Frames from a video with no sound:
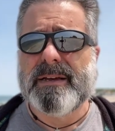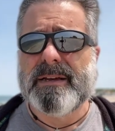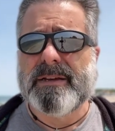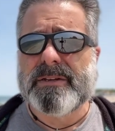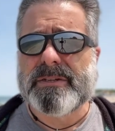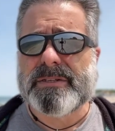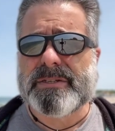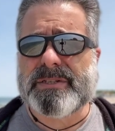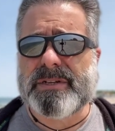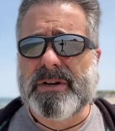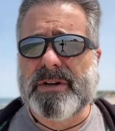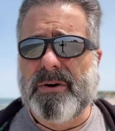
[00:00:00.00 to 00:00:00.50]

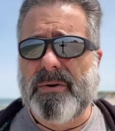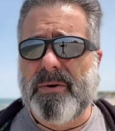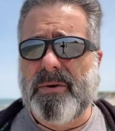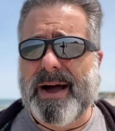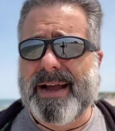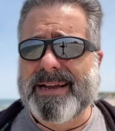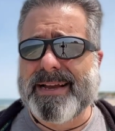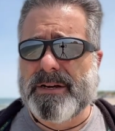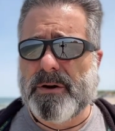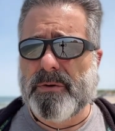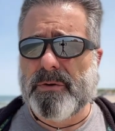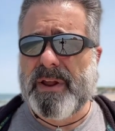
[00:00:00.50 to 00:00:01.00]
So
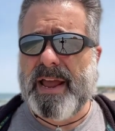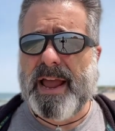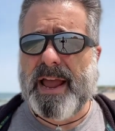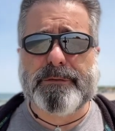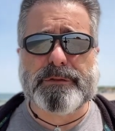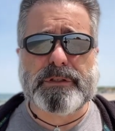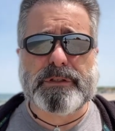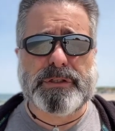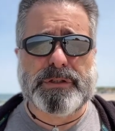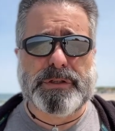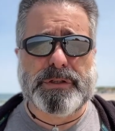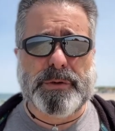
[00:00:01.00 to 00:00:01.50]
I don't have
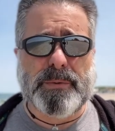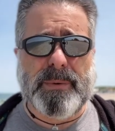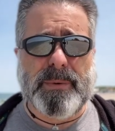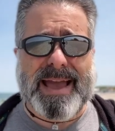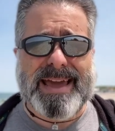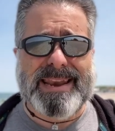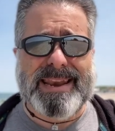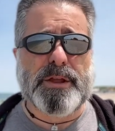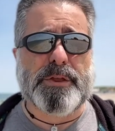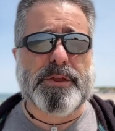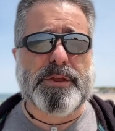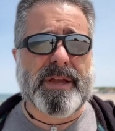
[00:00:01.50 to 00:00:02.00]
to do
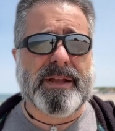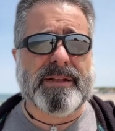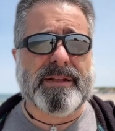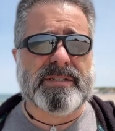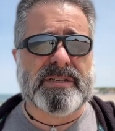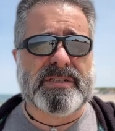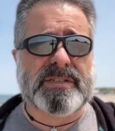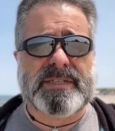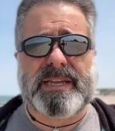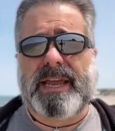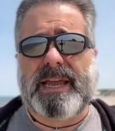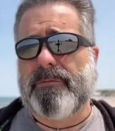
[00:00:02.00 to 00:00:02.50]
anything to
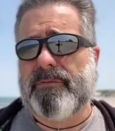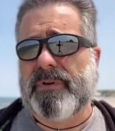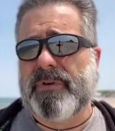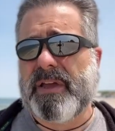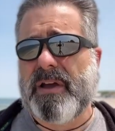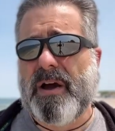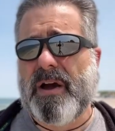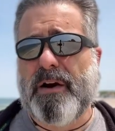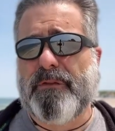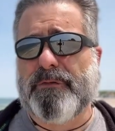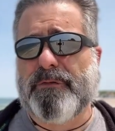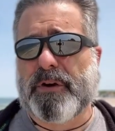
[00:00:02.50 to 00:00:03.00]
stay
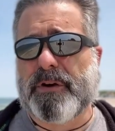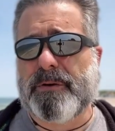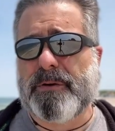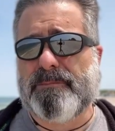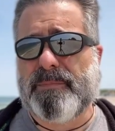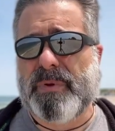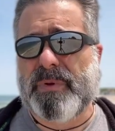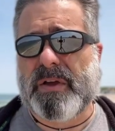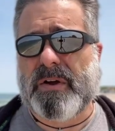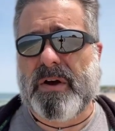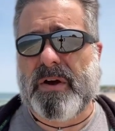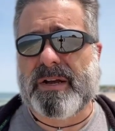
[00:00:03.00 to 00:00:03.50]
recovered
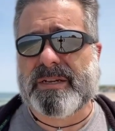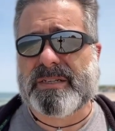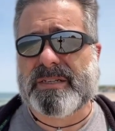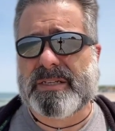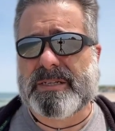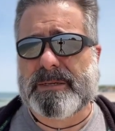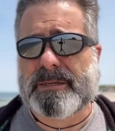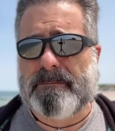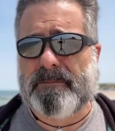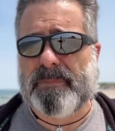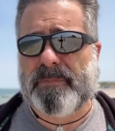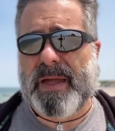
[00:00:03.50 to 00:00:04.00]
because
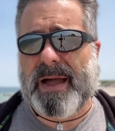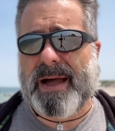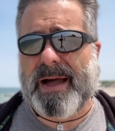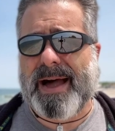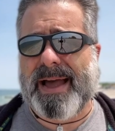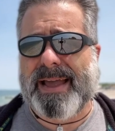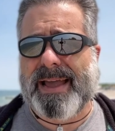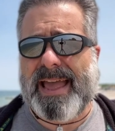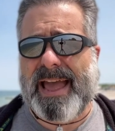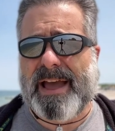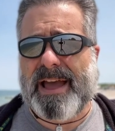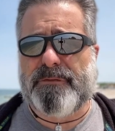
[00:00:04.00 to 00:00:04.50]

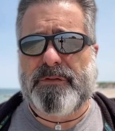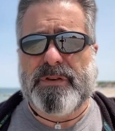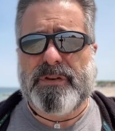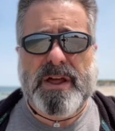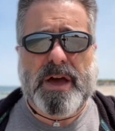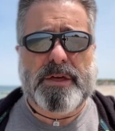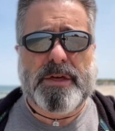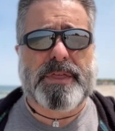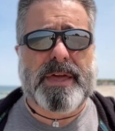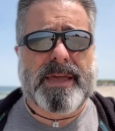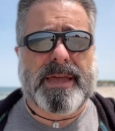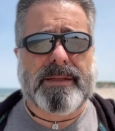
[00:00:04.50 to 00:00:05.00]
I have
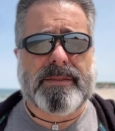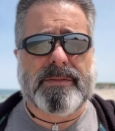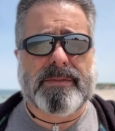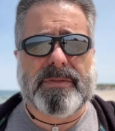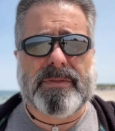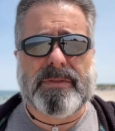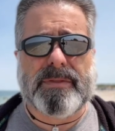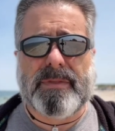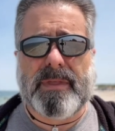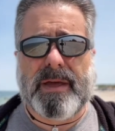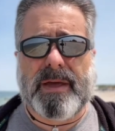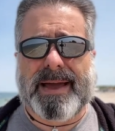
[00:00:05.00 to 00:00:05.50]
nothing,
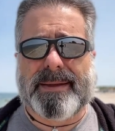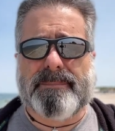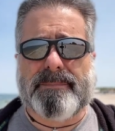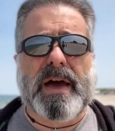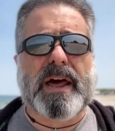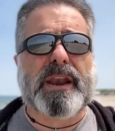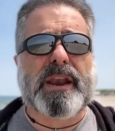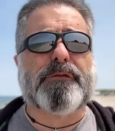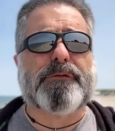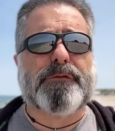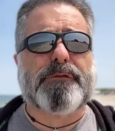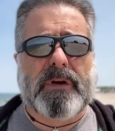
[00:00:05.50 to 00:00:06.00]
I'm not
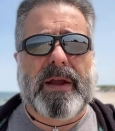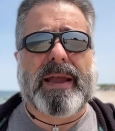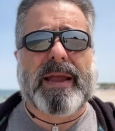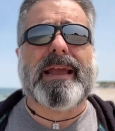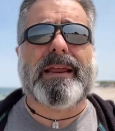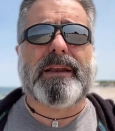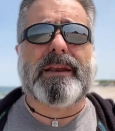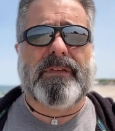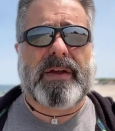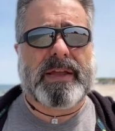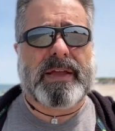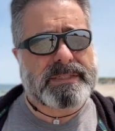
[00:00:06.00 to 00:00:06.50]
afraid
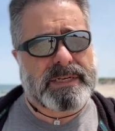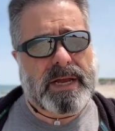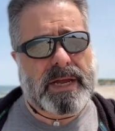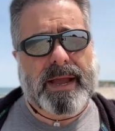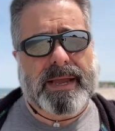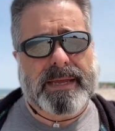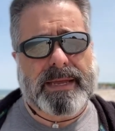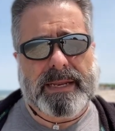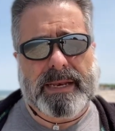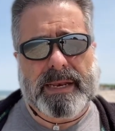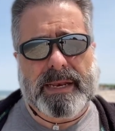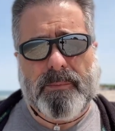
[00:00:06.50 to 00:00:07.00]
of
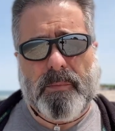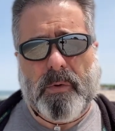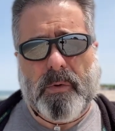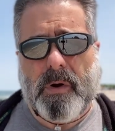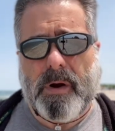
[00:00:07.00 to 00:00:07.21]
anxiety anymore.